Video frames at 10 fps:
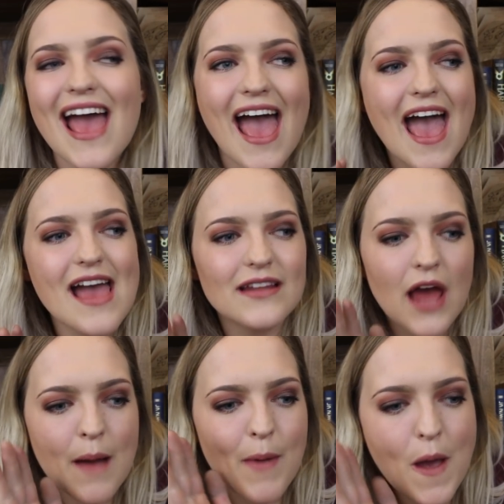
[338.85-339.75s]
And
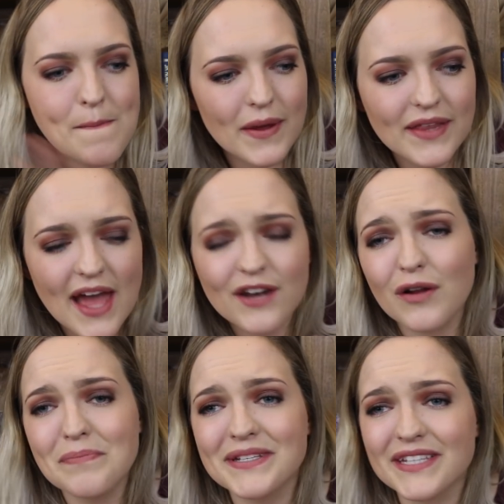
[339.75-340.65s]
her mother had
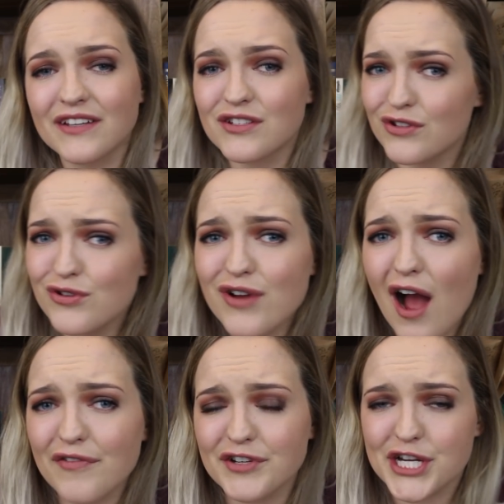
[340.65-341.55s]
gone missing soon
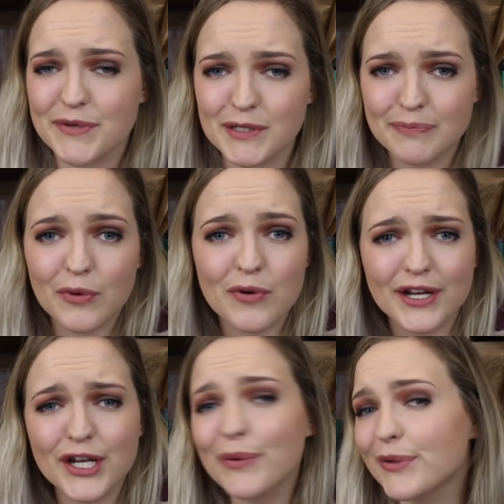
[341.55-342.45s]
after she was
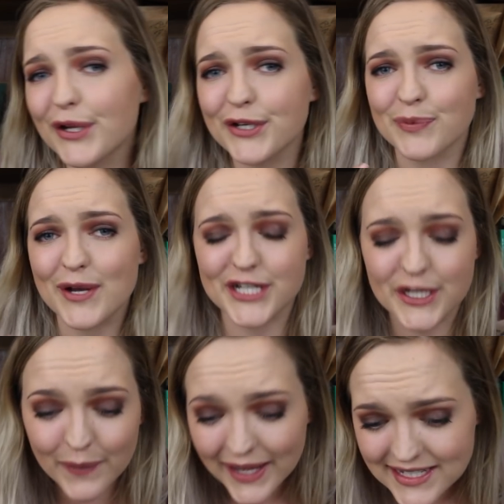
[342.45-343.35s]
born, and no one knows where
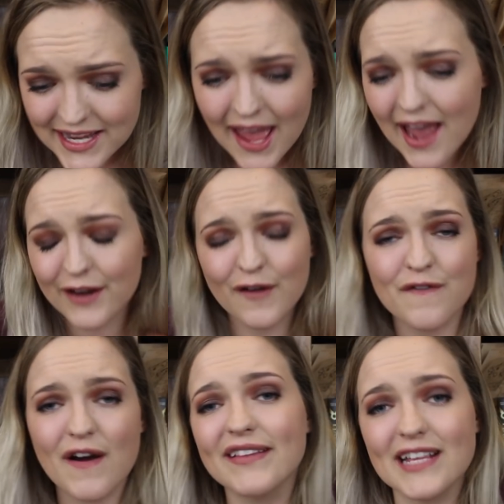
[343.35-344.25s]
she went, and her
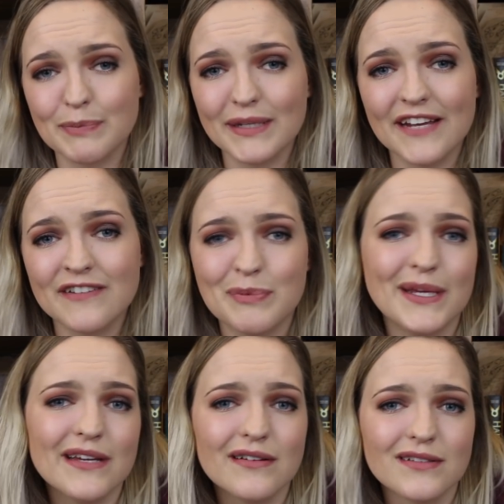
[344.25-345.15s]
father has believed to be
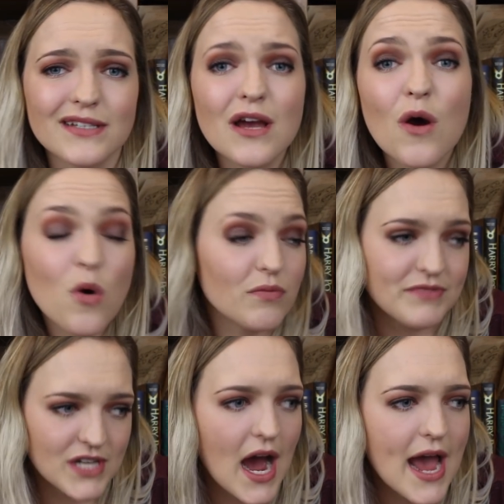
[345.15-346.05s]
killed or
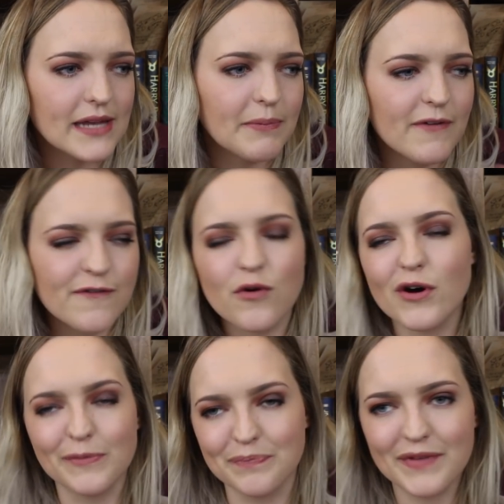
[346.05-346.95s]
died
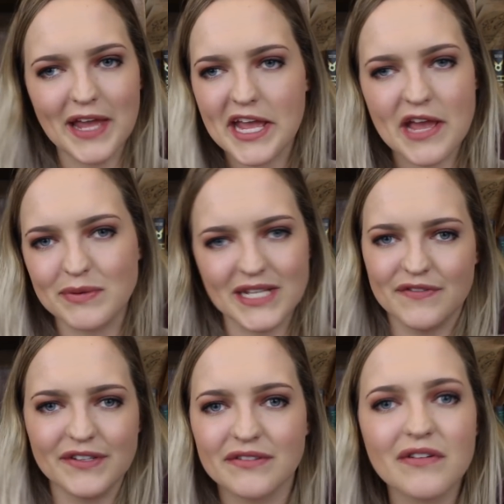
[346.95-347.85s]
before he was
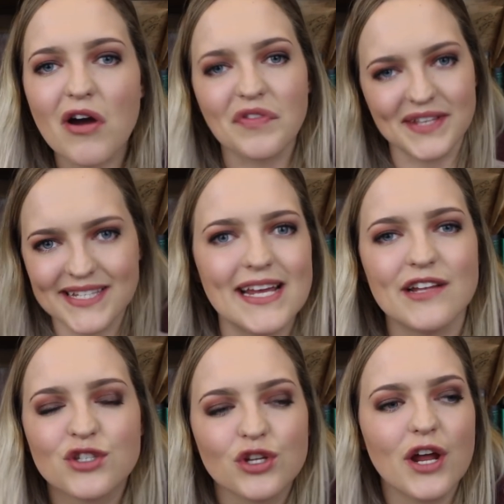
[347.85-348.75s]
even on the
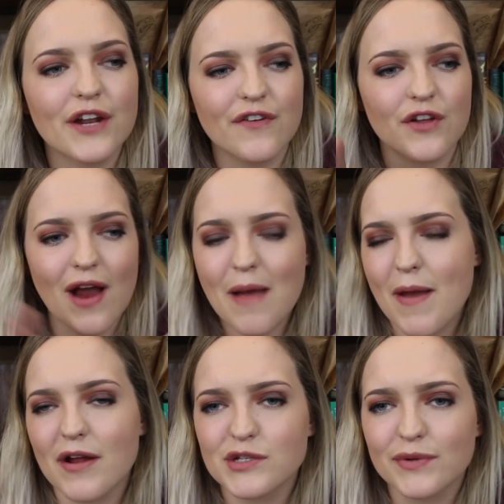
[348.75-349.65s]
scene. So none of her
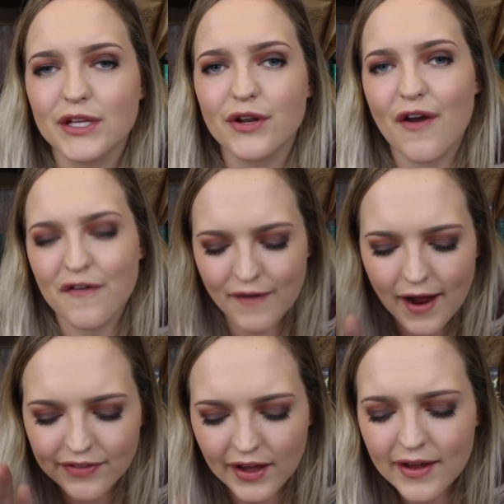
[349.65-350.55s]
grandparents really knew her
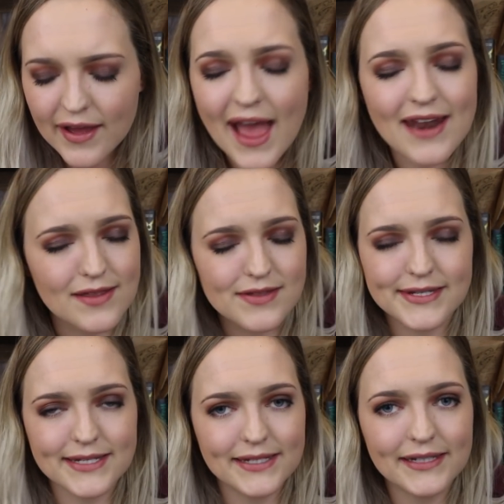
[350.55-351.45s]
father, and neither
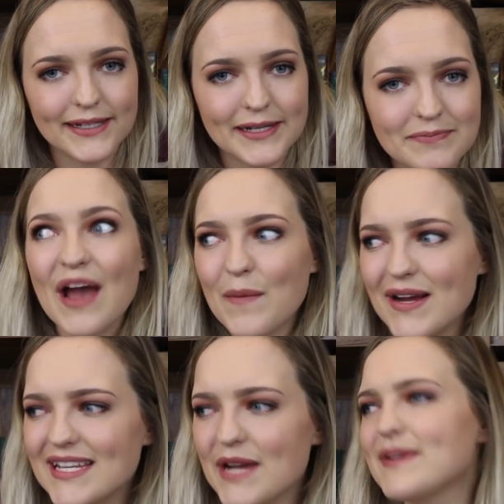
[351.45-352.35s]
did Tilly. And
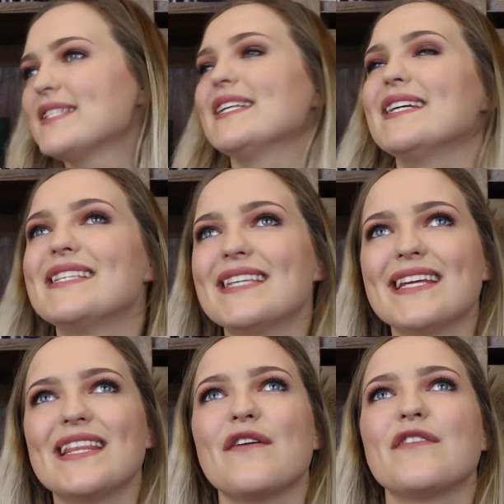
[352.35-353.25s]
one day when Tilly is
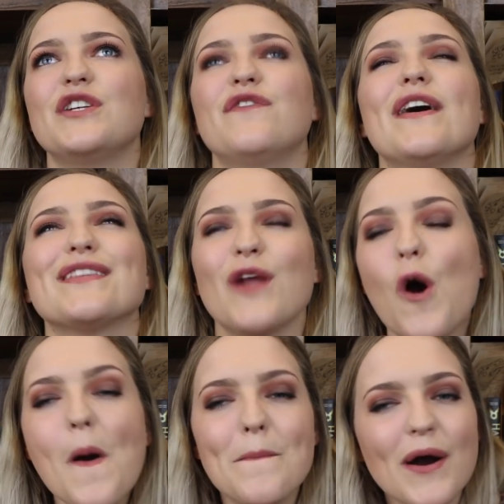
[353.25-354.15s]
sitting there, she finds an
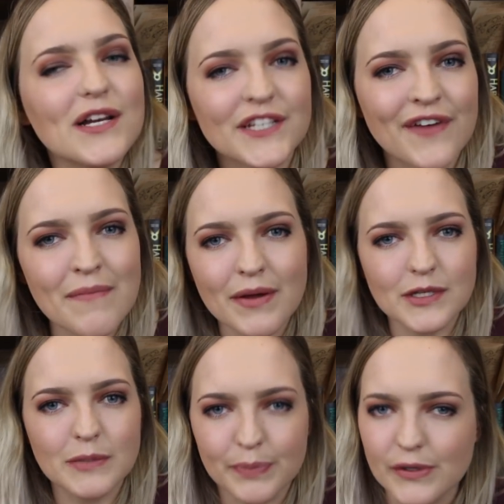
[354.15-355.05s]
old box of her
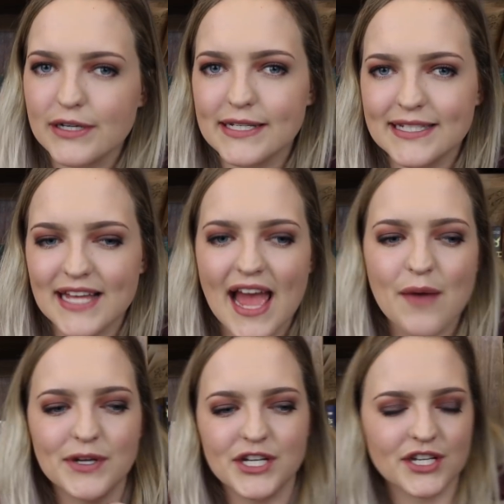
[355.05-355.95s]
mother's books,
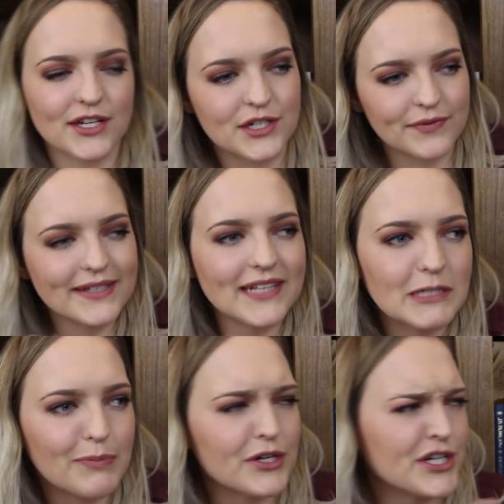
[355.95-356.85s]
and when she starts to read
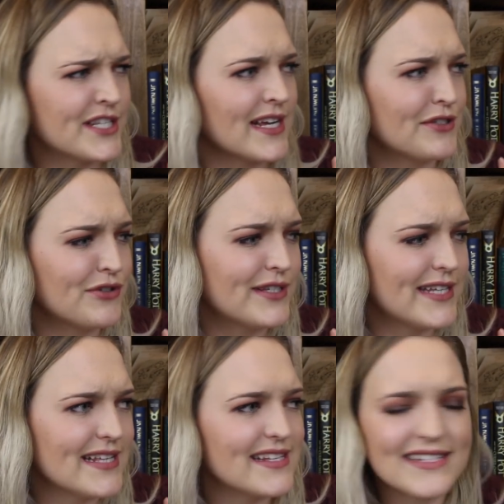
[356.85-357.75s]
these books, she starts to
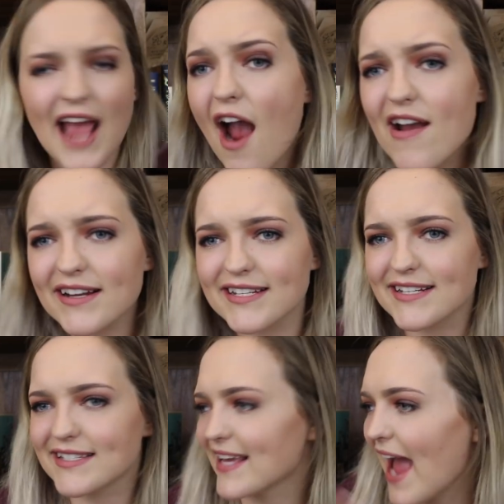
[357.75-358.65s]
see these
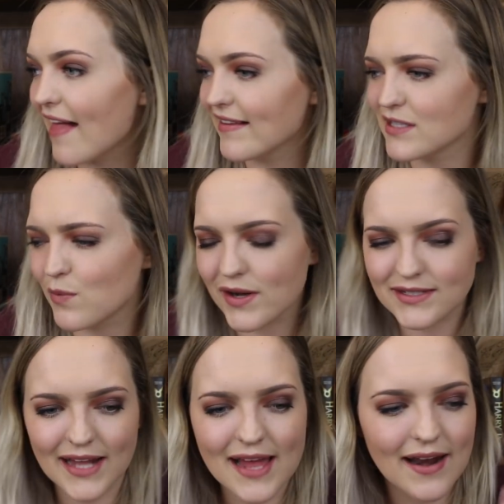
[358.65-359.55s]
characters like Alice in
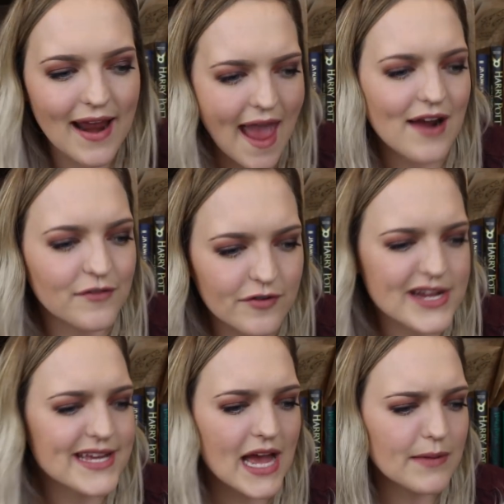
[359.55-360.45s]
Wonderland and Anne of
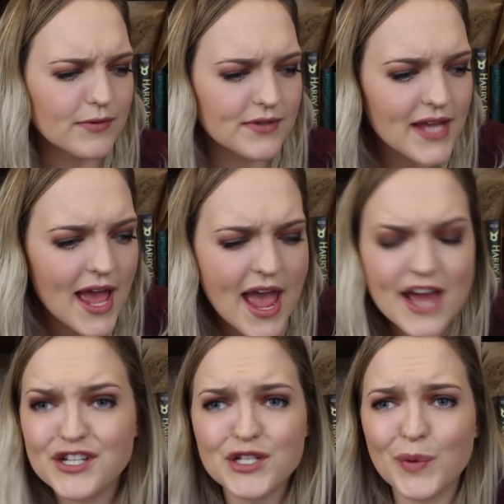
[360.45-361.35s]
Green Gables,
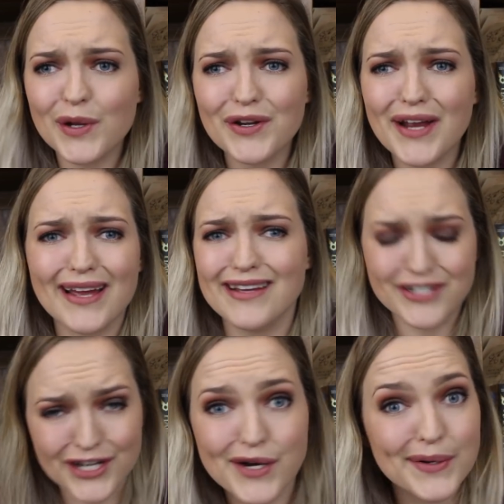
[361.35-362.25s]
and she's wondering, is
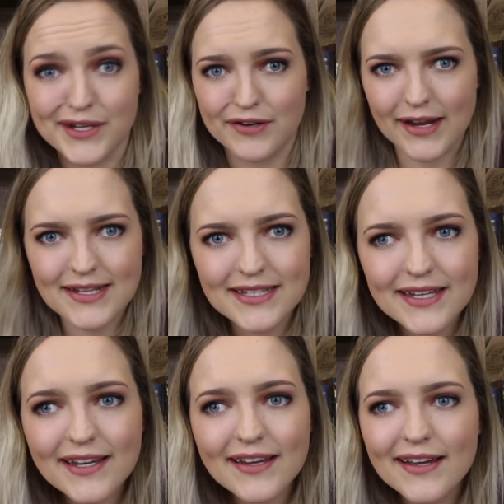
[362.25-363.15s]
she going crazy?